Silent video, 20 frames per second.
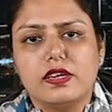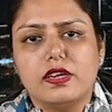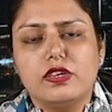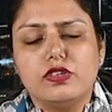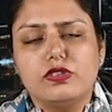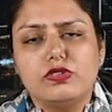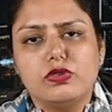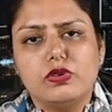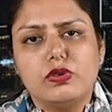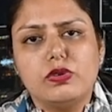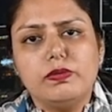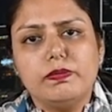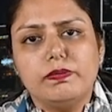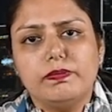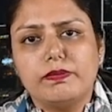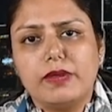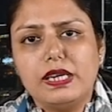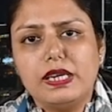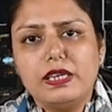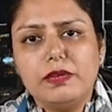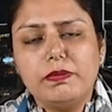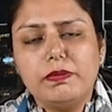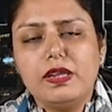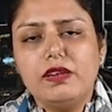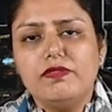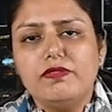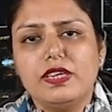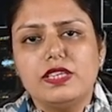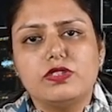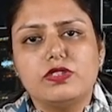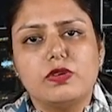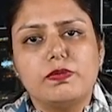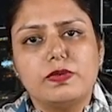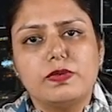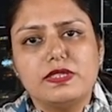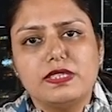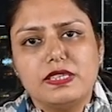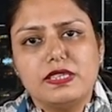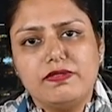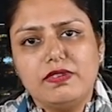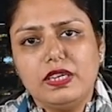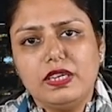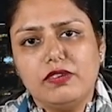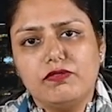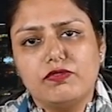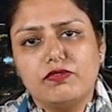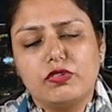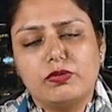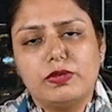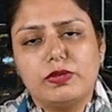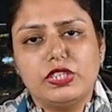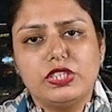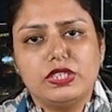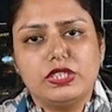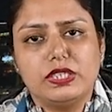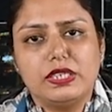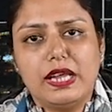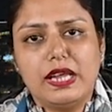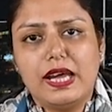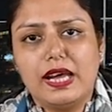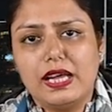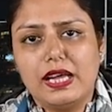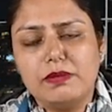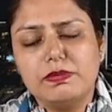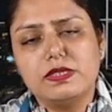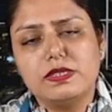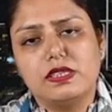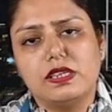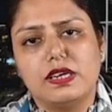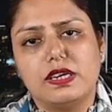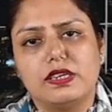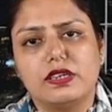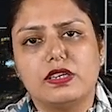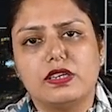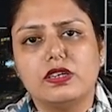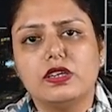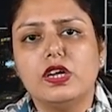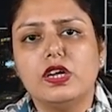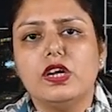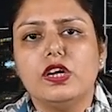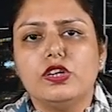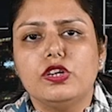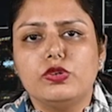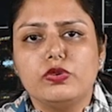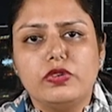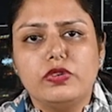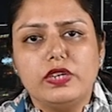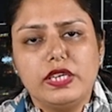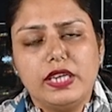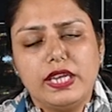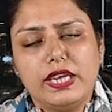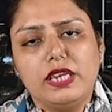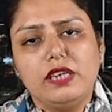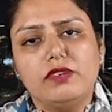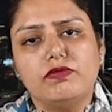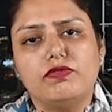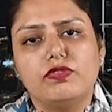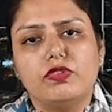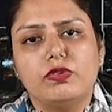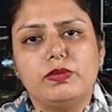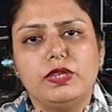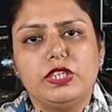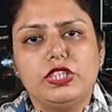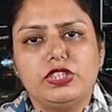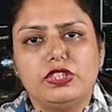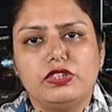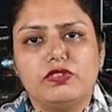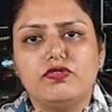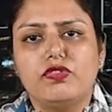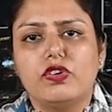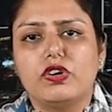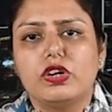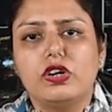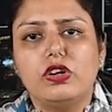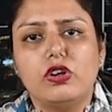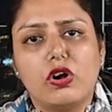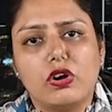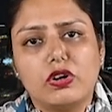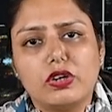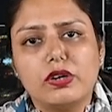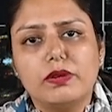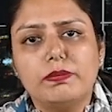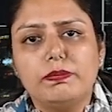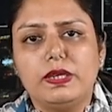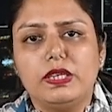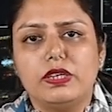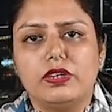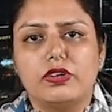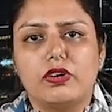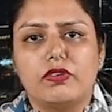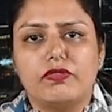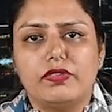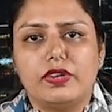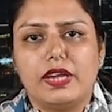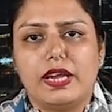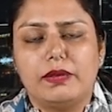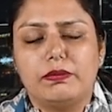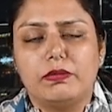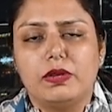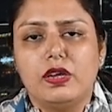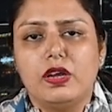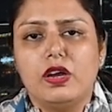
So, multiple ways of perceiving information helps learner to retain information for a longer period of time.